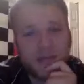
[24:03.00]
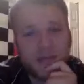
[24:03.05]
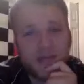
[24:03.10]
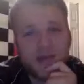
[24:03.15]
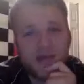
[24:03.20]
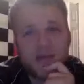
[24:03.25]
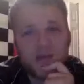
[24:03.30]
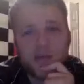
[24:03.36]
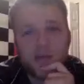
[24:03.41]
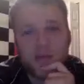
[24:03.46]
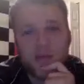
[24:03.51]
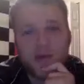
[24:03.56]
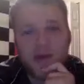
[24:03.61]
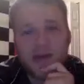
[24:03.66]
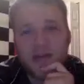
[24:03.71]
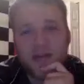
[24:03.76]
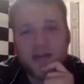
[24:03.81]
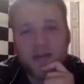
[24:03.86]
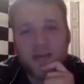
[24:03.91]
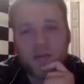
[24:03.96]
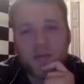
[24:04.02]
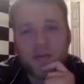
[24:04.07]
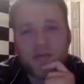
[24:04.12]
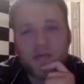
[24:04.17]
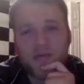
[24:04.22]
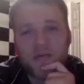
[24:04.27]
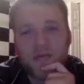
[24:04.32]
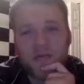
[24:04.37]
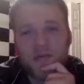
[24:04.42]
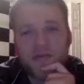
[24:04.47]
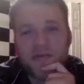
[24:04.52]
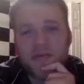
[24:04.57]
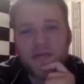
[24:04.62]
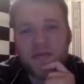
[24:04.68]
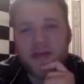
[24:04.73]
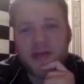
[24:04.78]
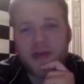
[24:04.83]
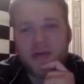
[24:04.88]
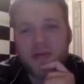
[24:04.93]
Mesmerizing was the view of
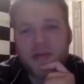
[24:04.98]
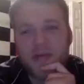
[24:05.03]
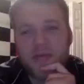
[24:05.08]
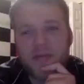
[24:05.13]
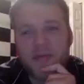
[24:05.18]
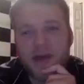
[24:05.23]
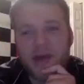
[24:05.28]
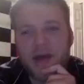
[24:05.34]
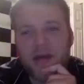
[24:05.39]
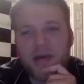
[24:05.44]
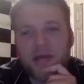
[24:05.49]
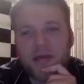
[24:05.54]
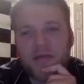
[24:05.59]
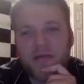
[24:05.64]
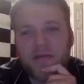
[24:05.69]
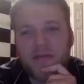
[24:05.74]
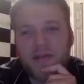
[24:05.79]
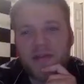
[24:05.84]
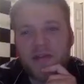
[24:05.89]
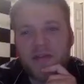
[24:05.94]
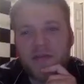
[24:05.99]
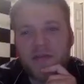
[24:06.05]
1,000 miles of dense